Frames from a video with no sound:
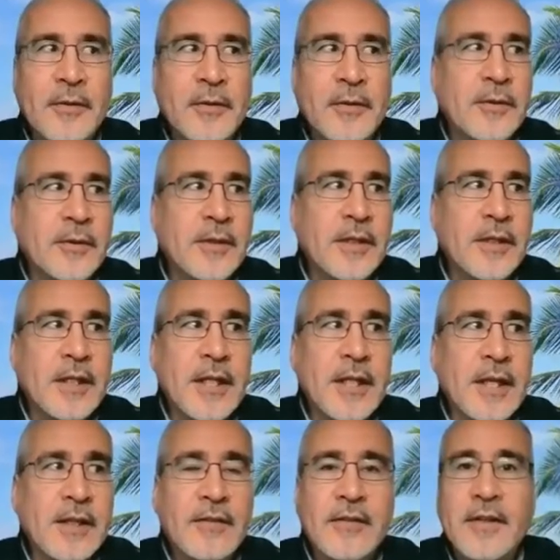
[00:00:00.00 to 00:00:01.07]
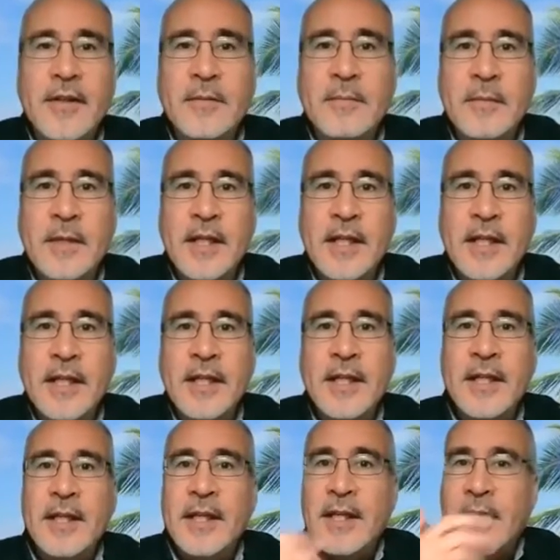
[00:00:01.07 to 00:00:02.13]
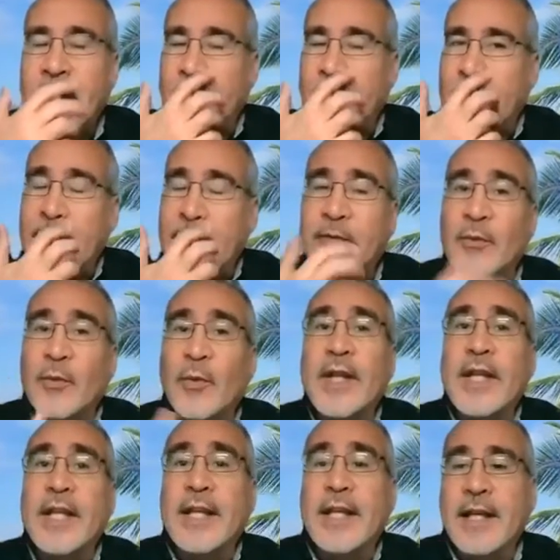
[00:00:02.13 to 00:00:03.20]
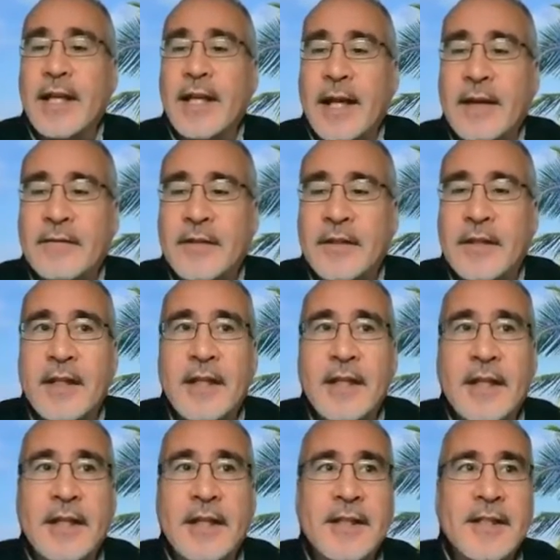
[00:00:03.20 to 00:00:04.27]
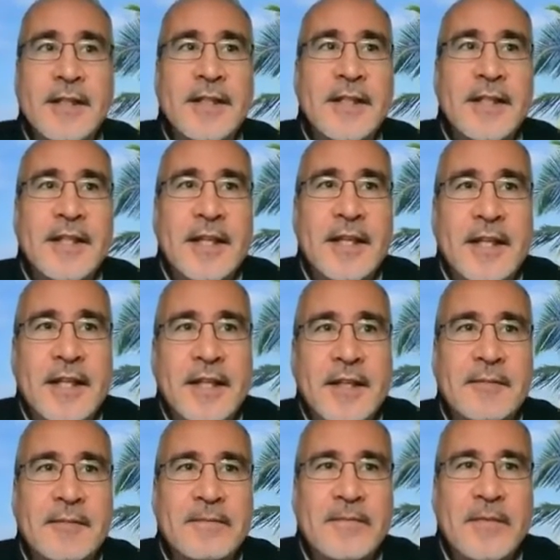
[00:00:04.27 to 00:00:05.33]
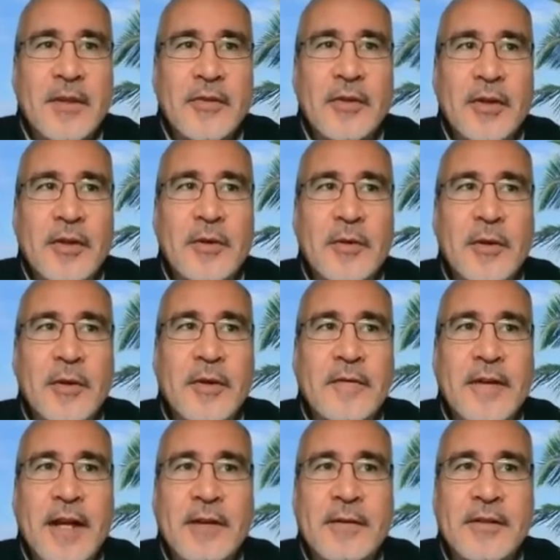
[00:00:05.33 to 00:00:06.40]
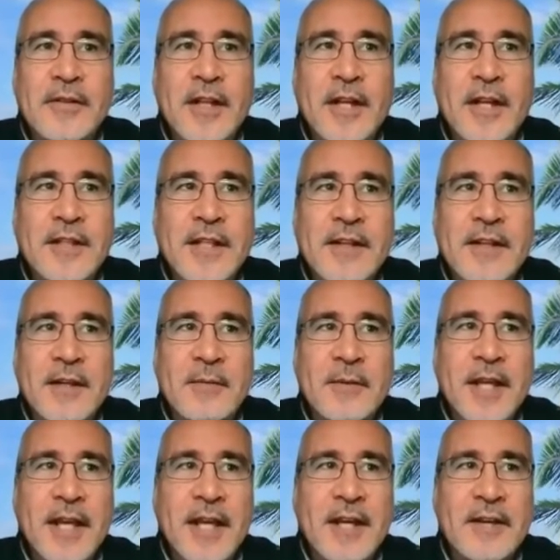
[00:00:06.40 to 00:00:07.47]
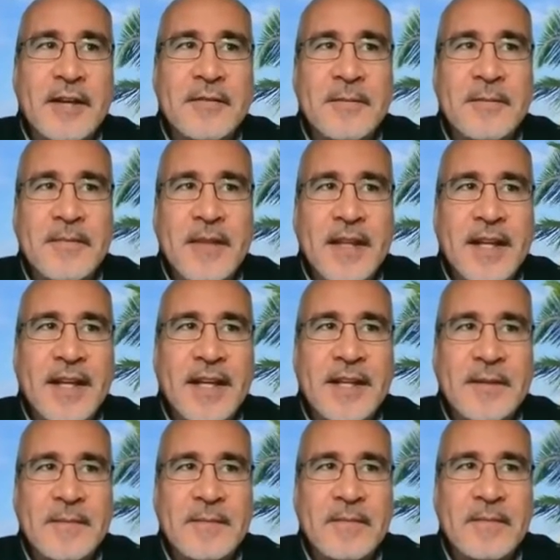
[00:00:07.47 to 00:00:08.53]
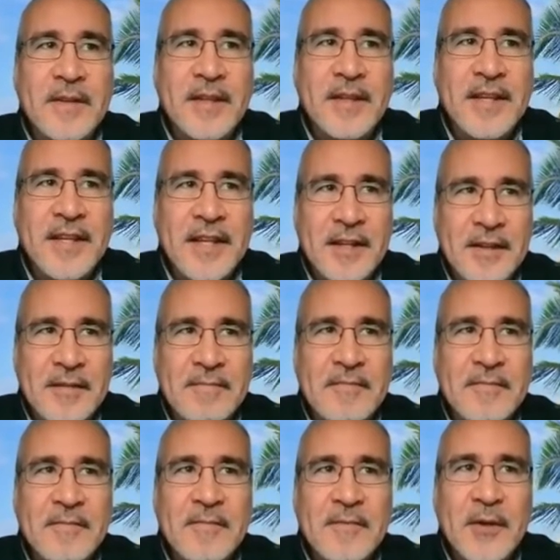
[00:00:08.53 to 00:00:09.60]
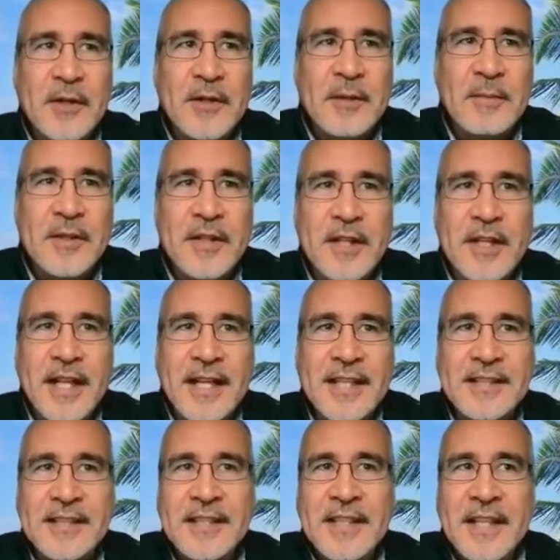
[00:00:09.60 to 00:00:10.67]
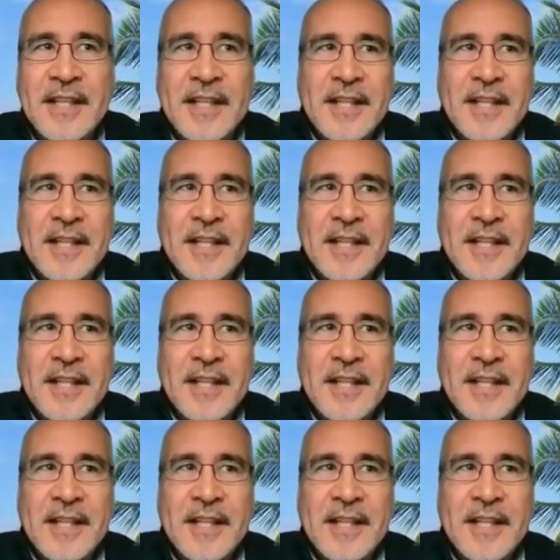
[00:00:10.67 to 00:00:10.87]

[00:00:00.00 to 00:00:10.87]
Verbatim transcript: through the next meeting, uh, next week after the uh, sort of coronavirus lockdown that we have. Um, and welcome to the class.